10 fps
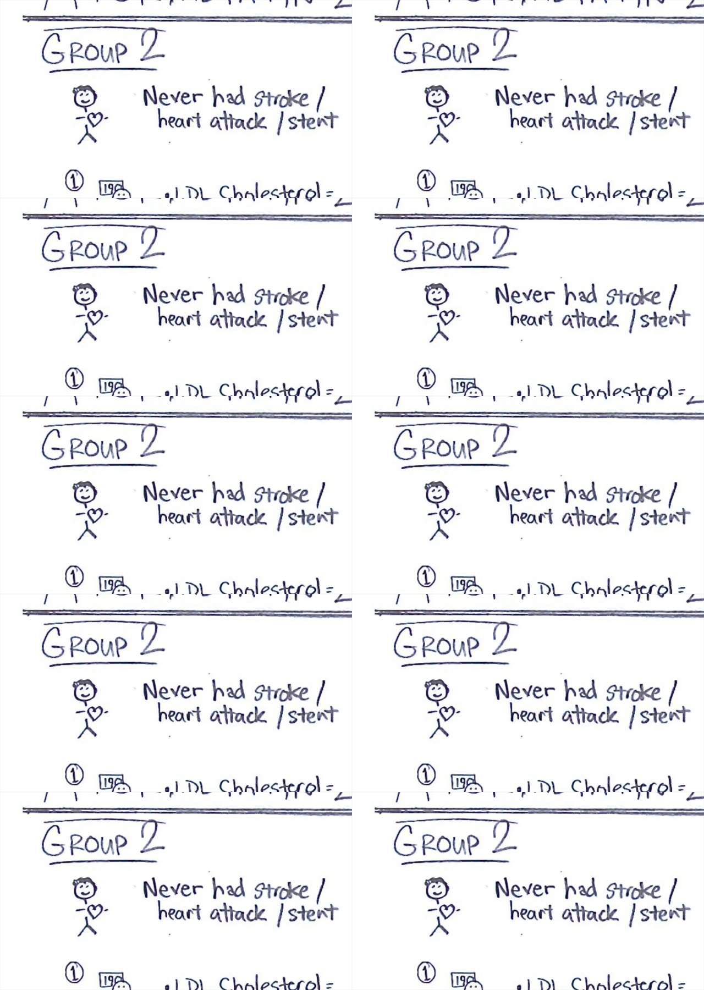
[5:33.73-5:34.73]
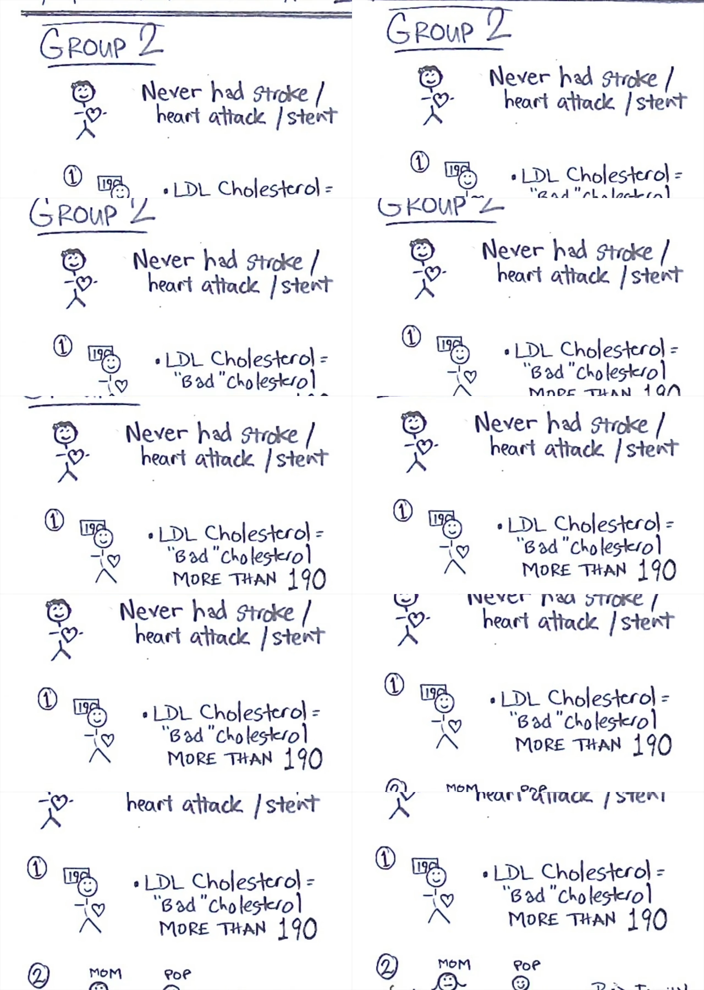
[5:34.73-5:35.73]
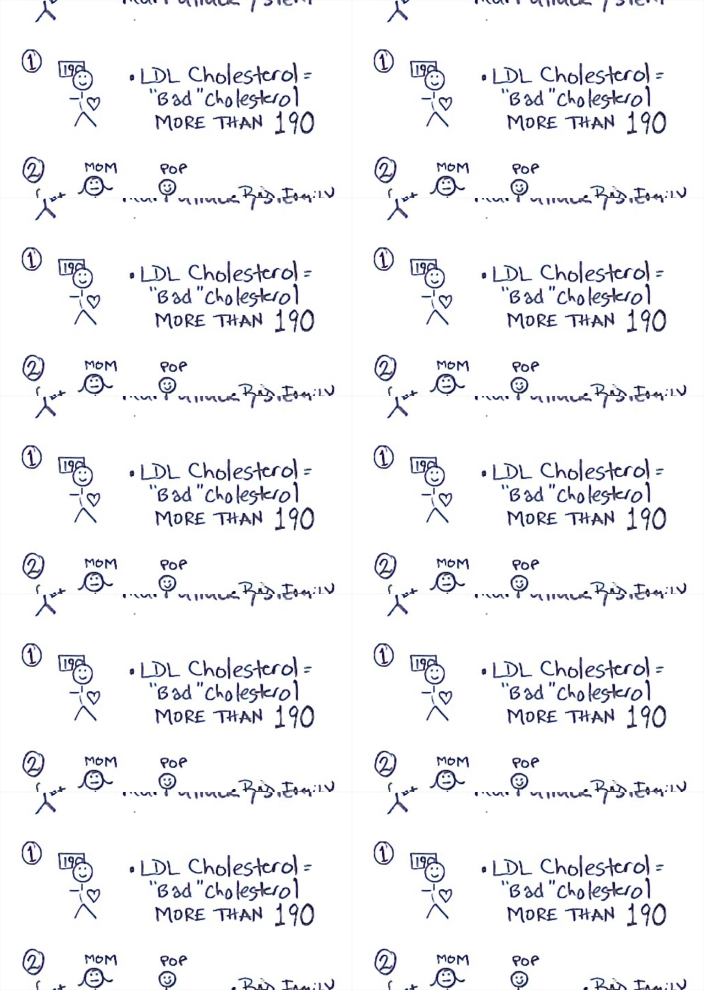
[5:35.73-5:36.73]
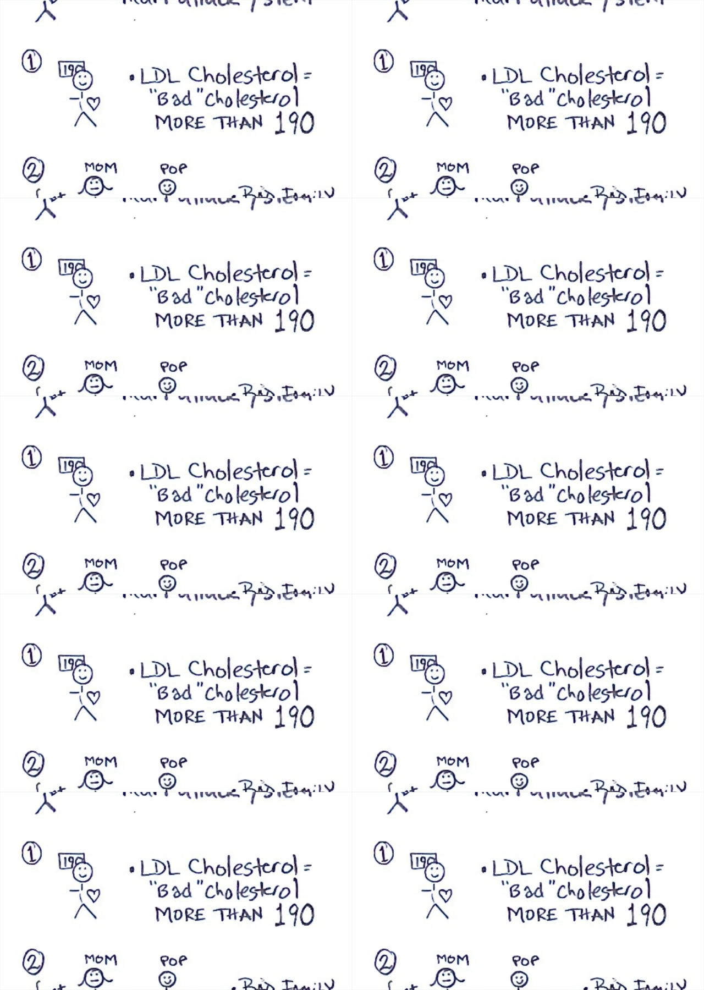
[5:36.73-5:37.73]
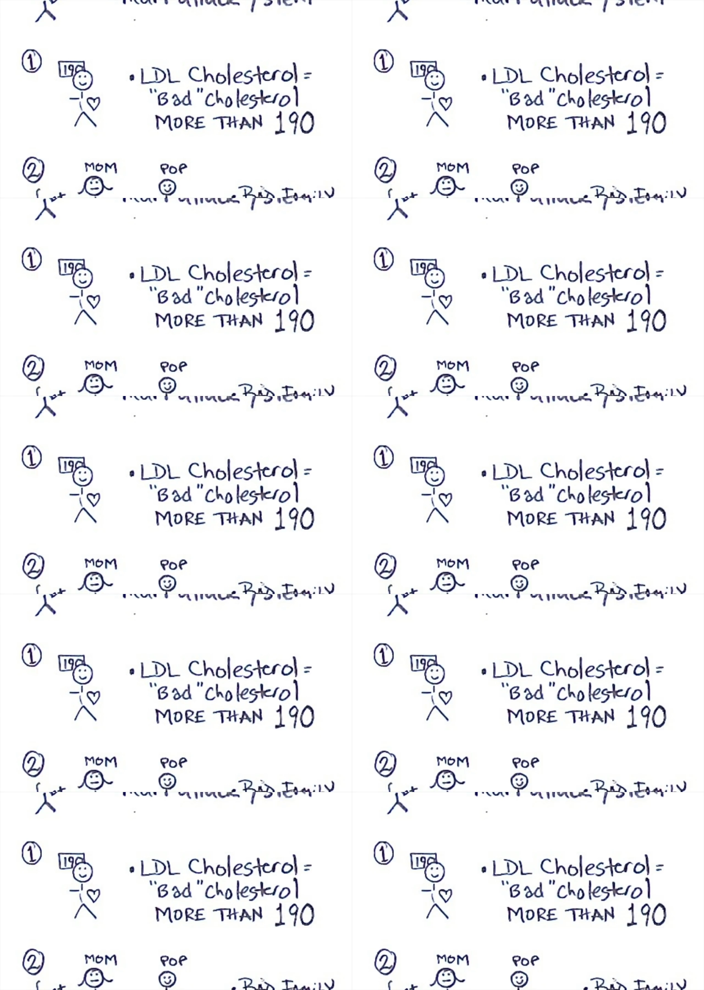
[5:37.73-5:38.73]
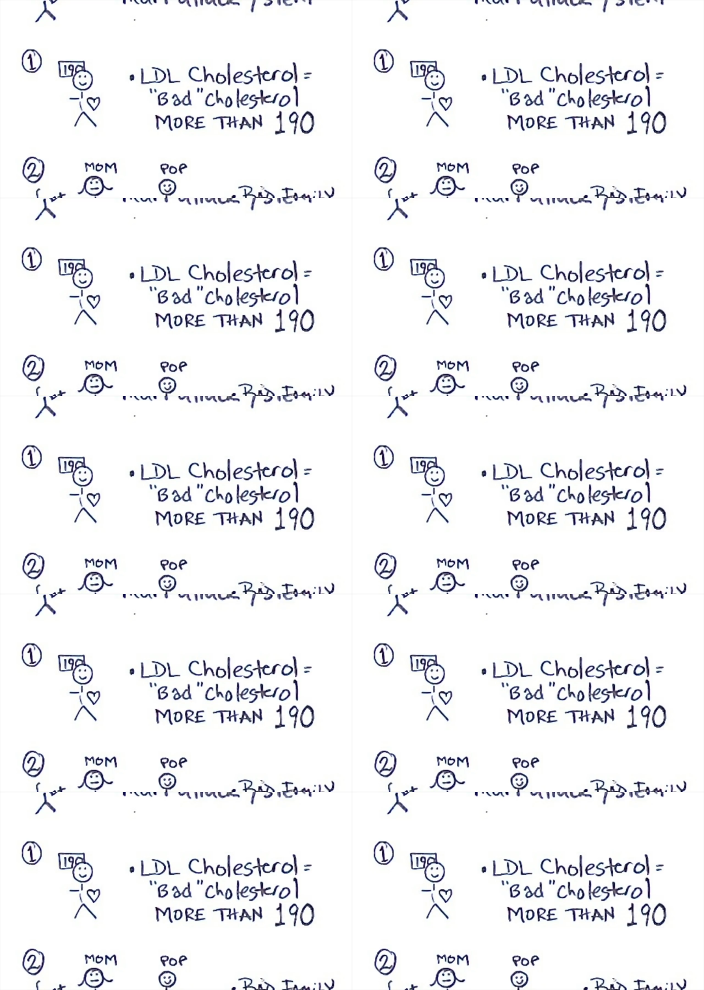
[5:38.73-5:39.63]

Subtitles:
[unreadable: no face in view]